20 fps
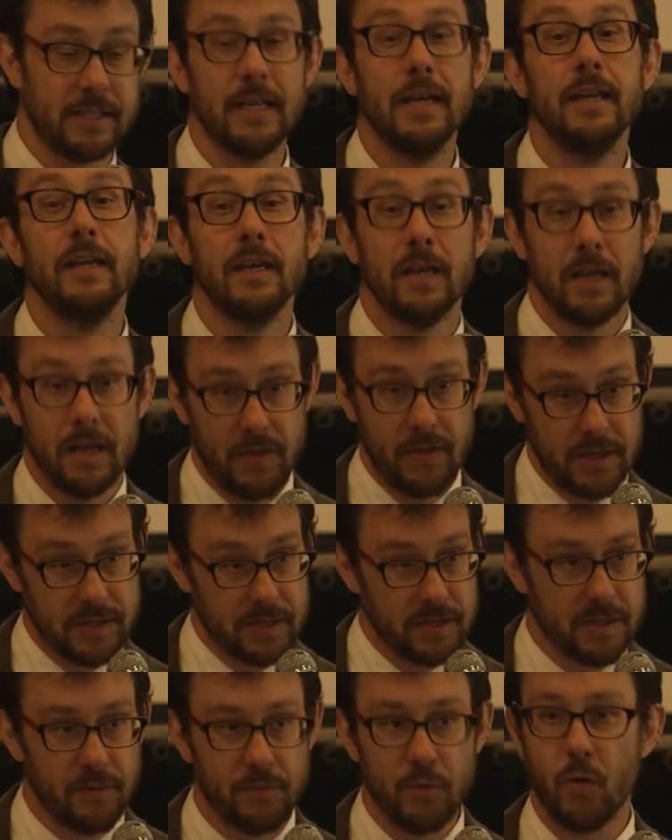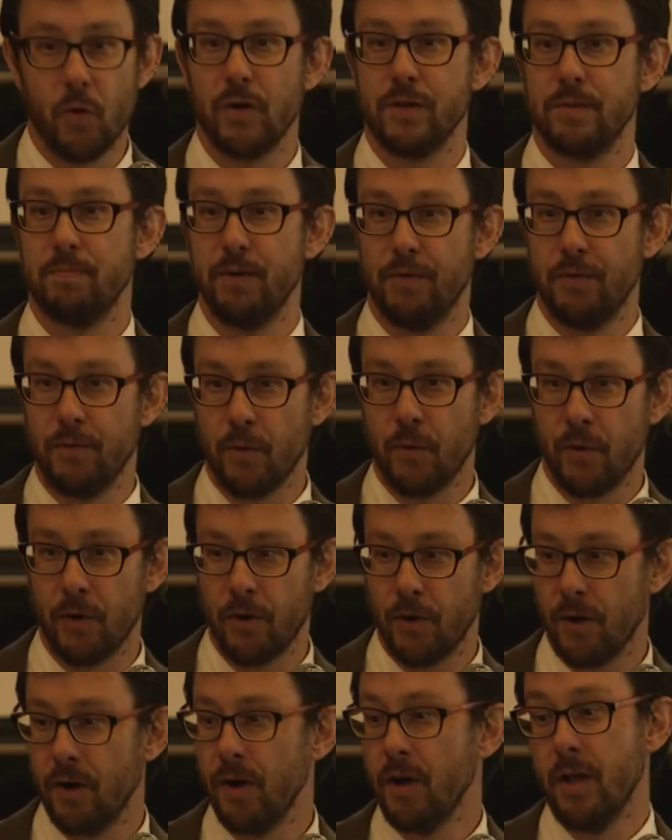In, this is, of course,
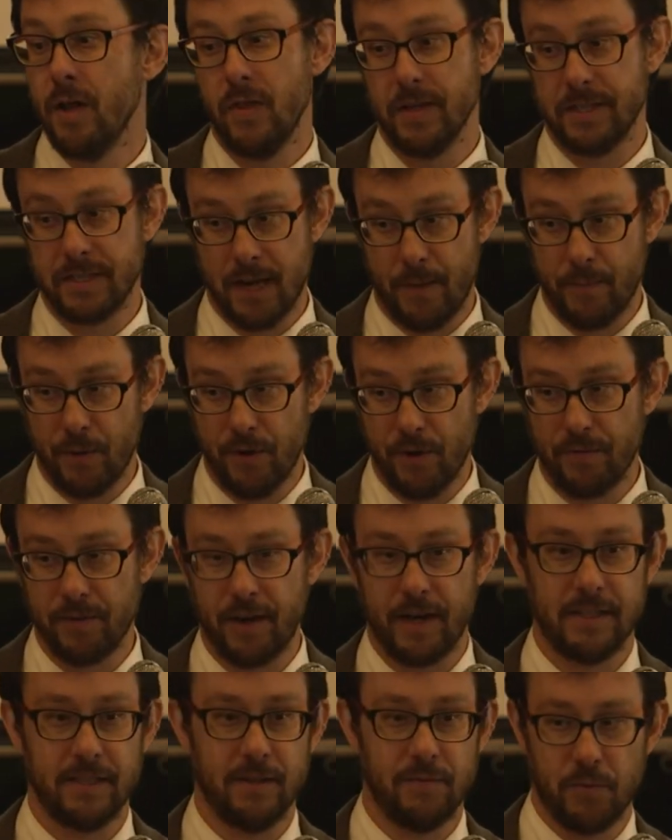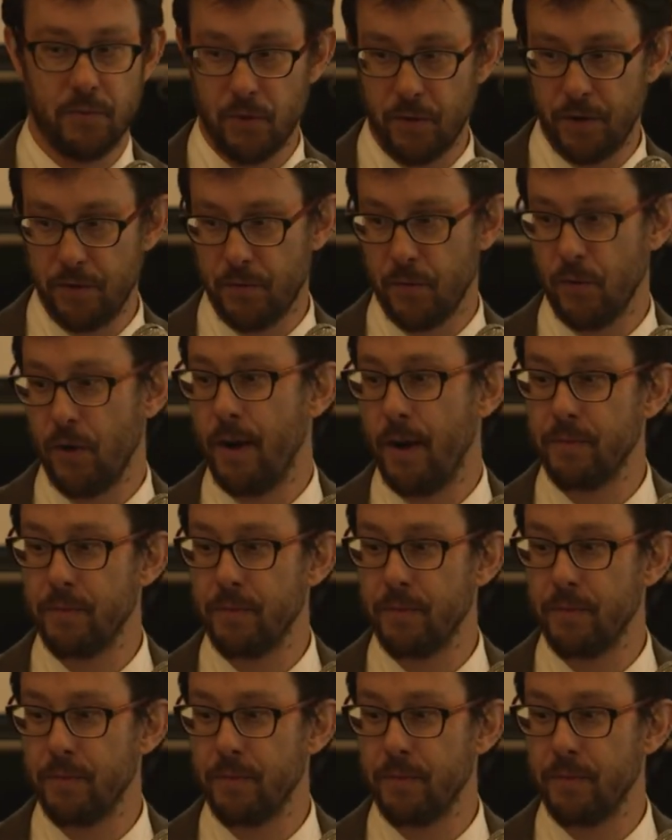before the summer of 1944.